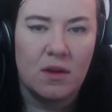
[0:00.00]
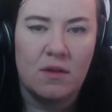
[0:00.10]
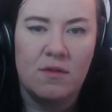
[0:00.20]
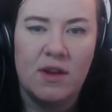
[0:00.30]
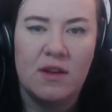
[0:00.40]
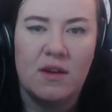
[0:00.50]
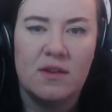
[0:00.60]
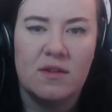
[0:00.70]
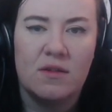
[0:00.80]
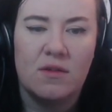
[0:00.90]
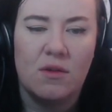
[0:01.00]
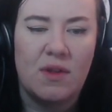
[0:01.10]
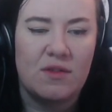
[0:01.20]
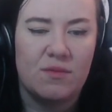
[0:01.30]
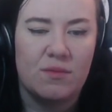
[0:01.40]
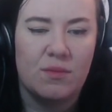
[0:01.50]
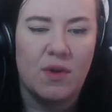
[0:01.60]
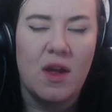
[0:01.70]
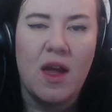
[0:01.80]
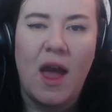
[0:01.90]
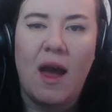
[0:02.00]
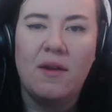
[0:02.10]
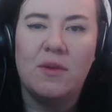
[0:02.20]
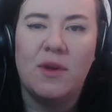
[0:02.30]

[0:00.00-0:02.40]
Like a really nice... Oh, that's... How did